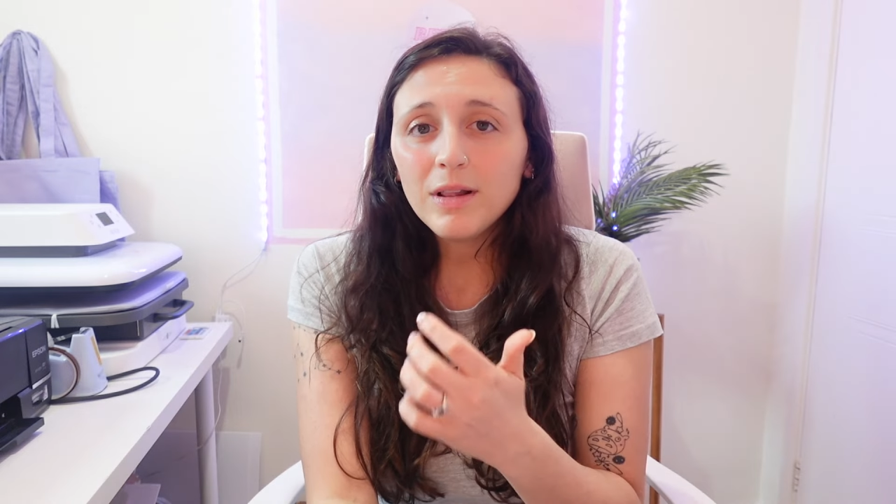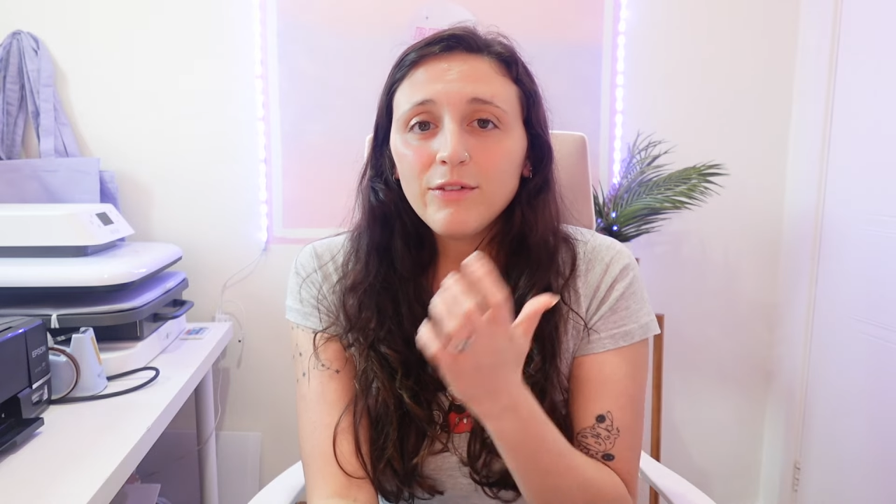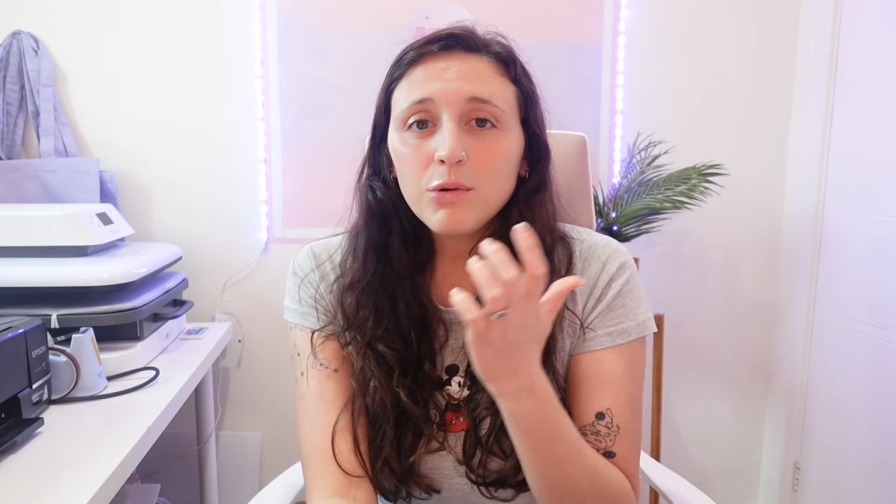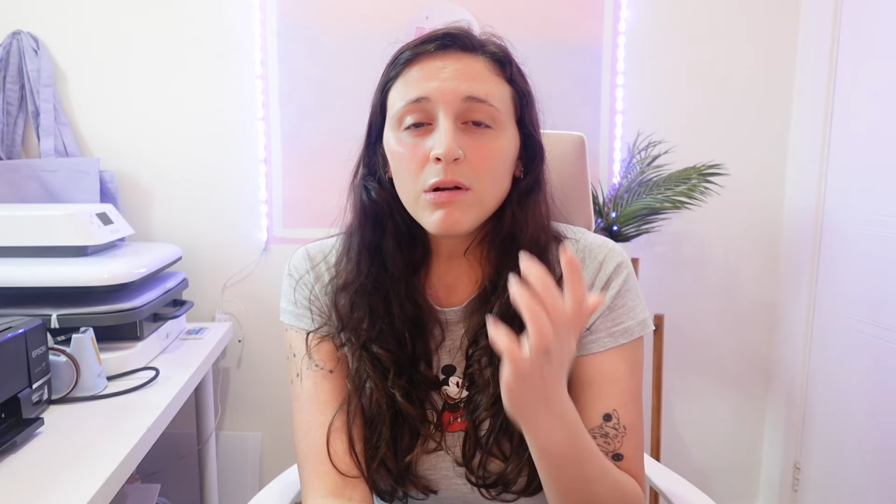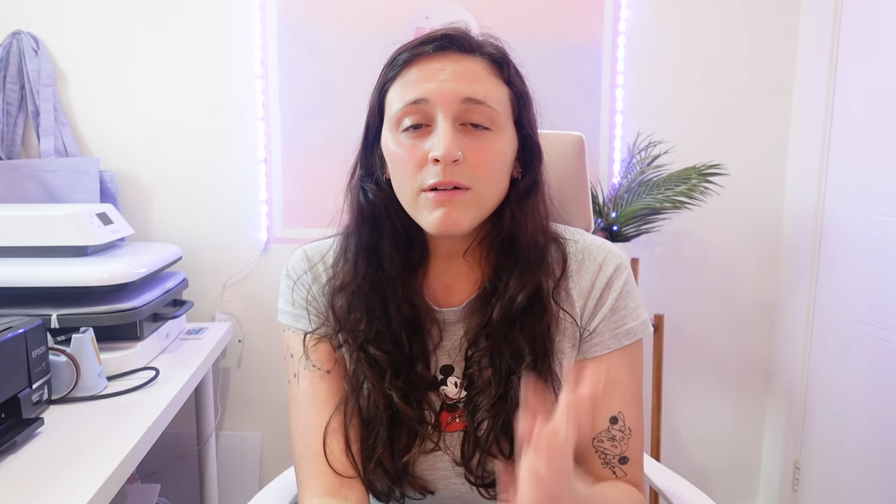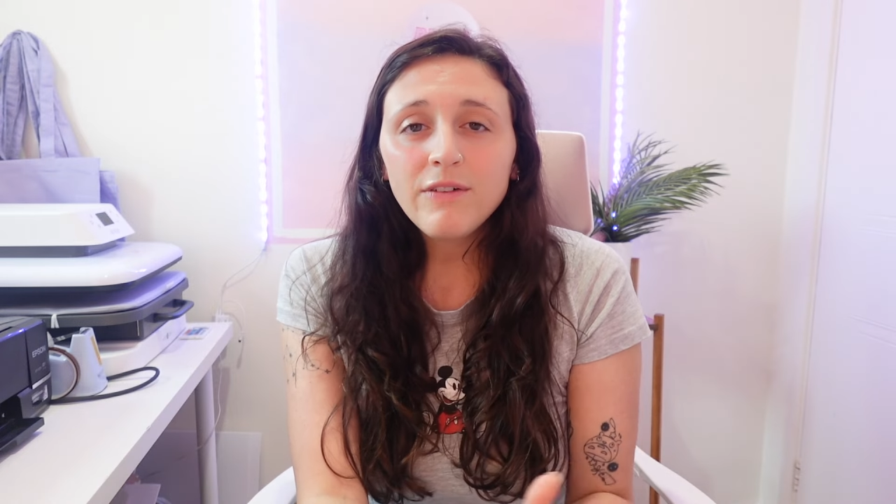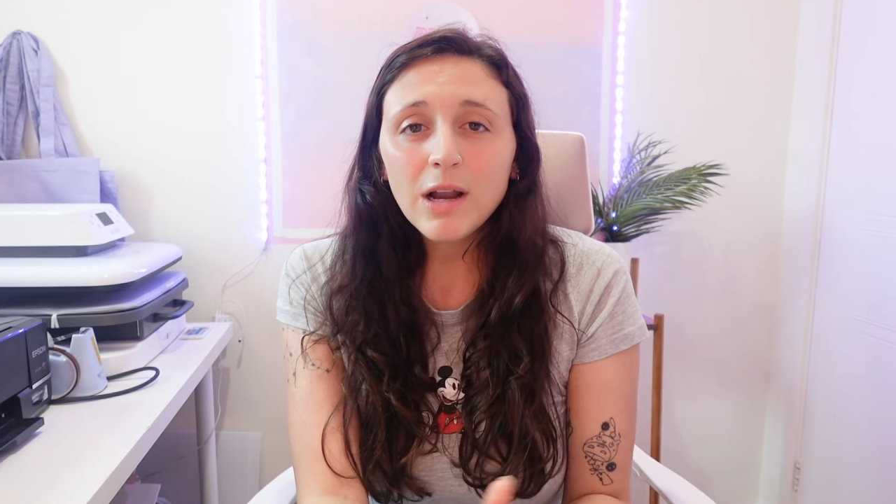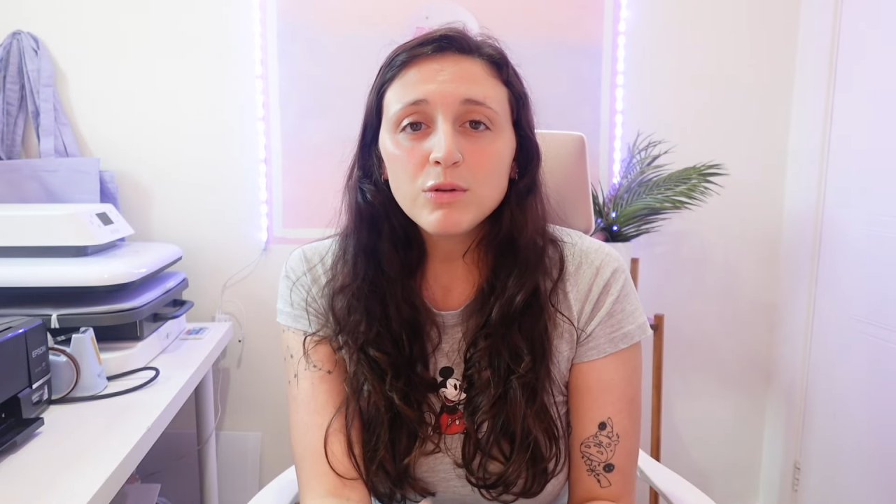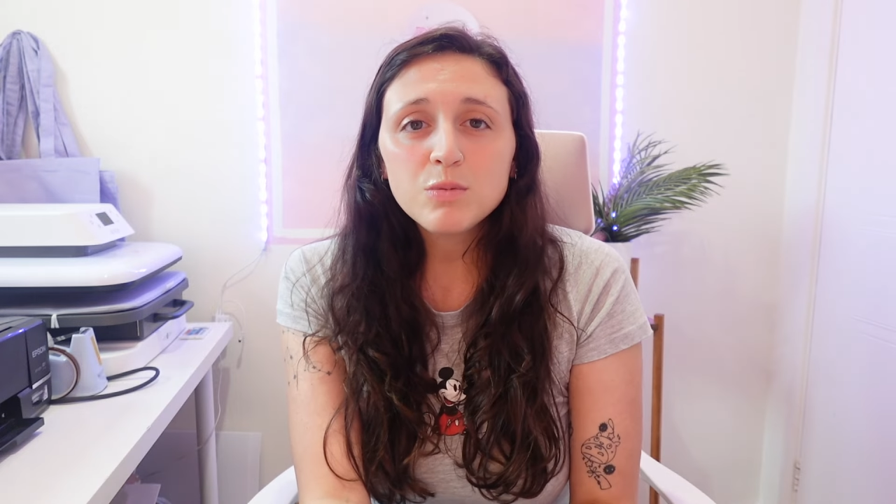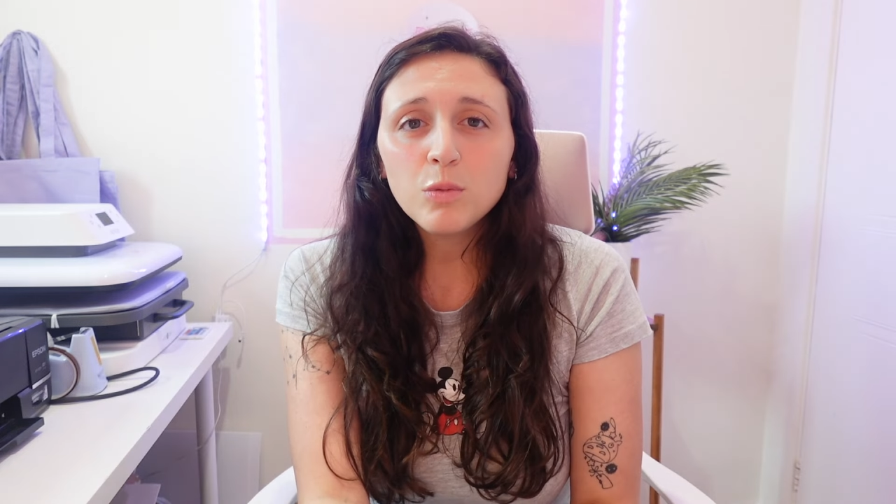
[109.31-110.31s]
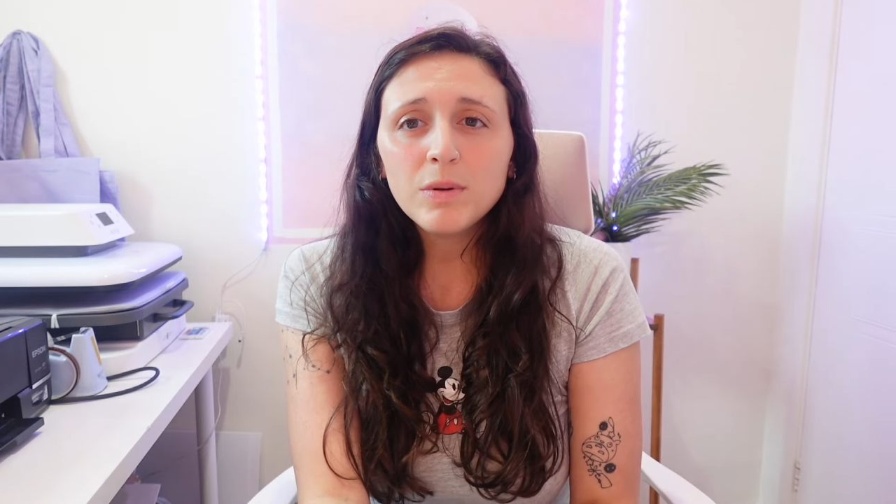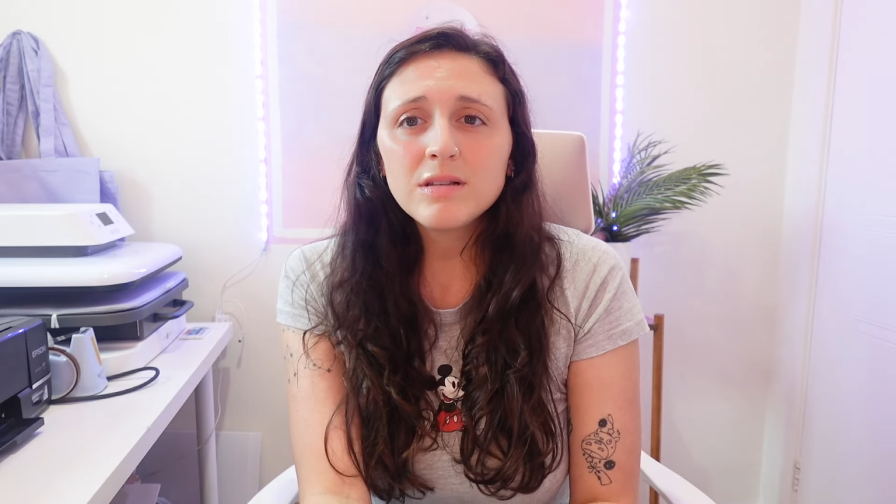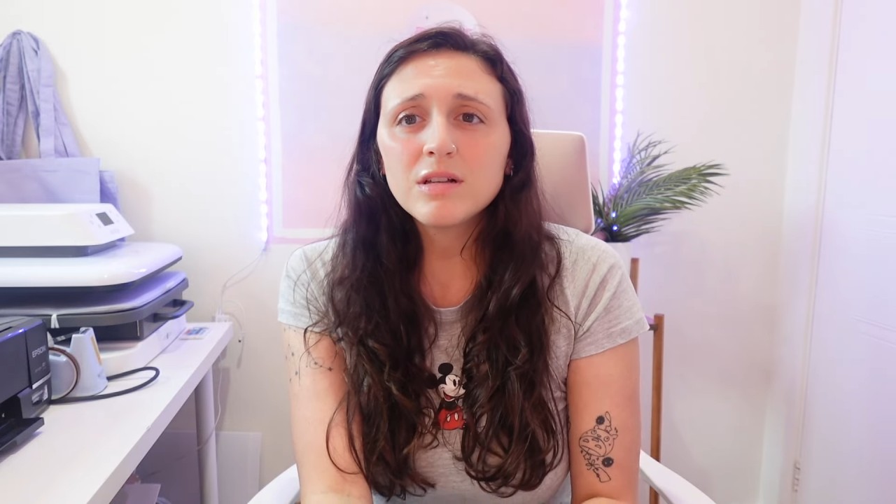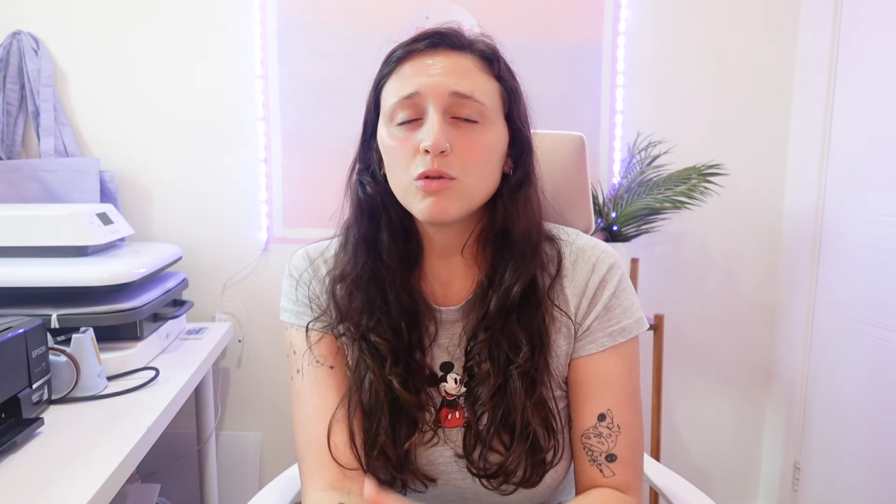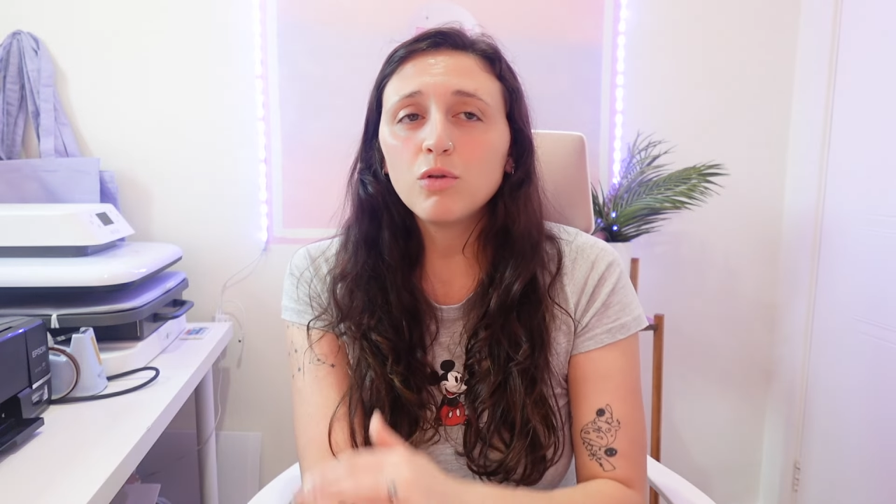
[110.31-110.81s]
If you are a fellow small business